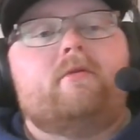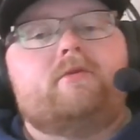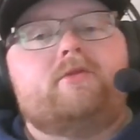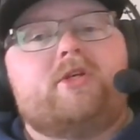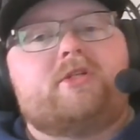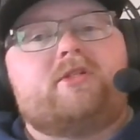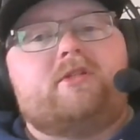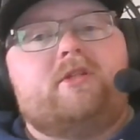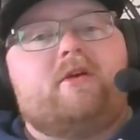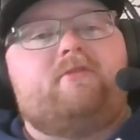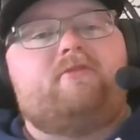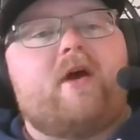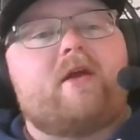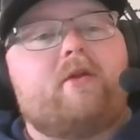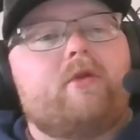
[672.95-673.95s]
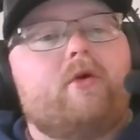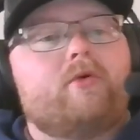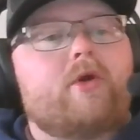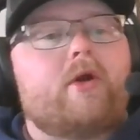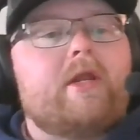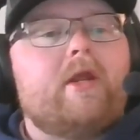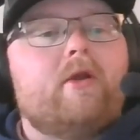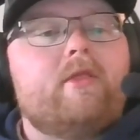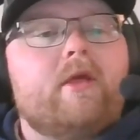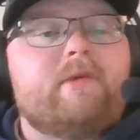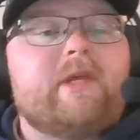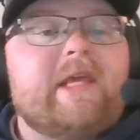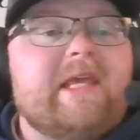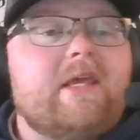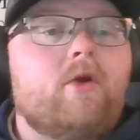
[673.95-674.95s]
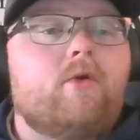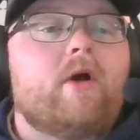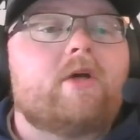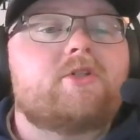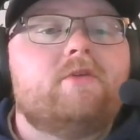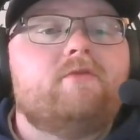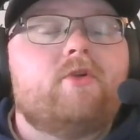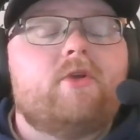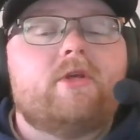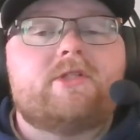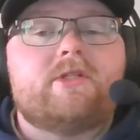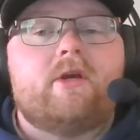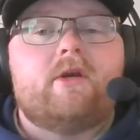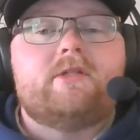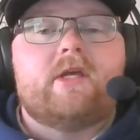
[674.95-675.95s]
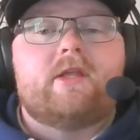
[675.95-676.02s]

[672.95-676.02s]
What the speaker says: just the final note on here, the key question for this series,